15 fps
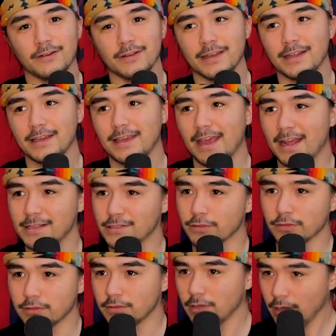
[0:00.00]
You know, getting
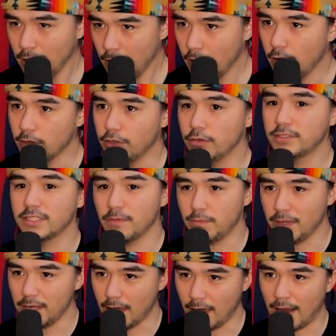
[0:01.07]
canceled used to
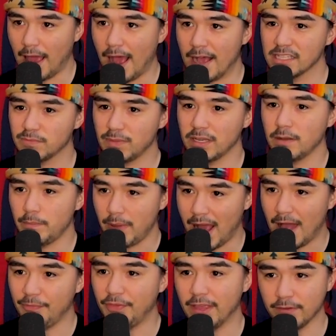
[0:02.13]
be and has been a
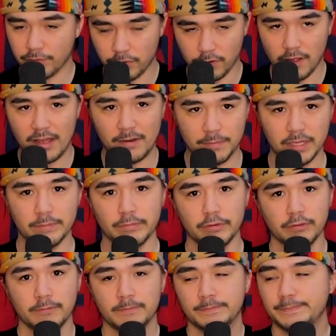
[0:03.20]
bad thing for a lot of people.